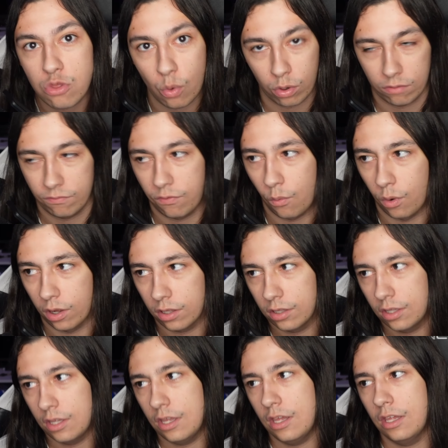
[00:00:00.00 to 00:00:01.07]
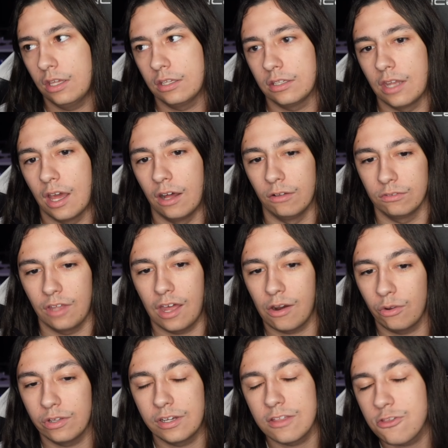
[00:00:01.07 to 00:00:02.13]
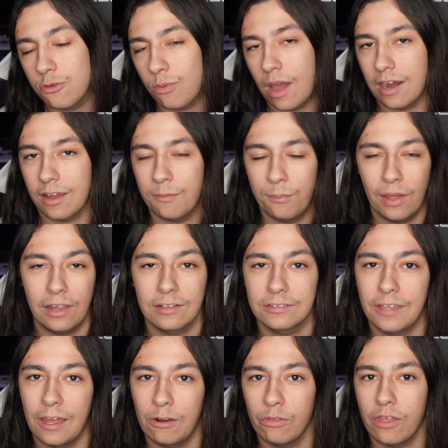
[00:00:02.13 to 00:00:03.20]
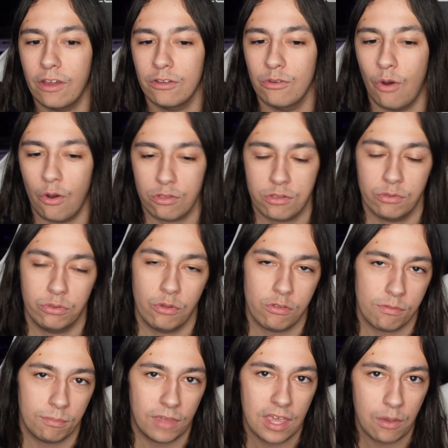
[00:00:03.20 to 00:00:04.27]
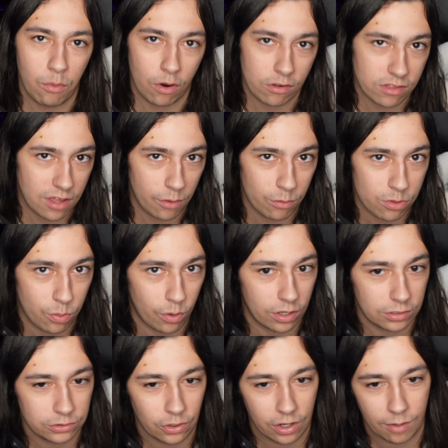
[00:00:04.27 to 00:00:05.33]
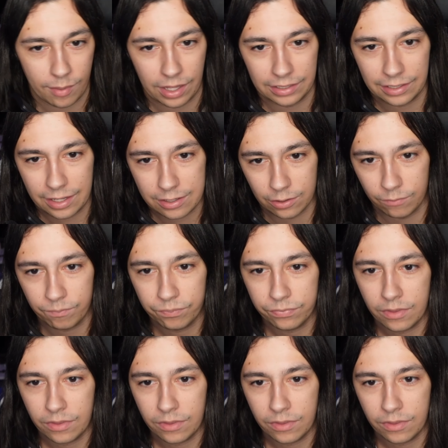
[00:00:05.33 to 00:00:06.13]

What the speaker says: Jordan 4. Now, not only did you write a compelling title there, you also threw some keywords in, which we're going to talk about later.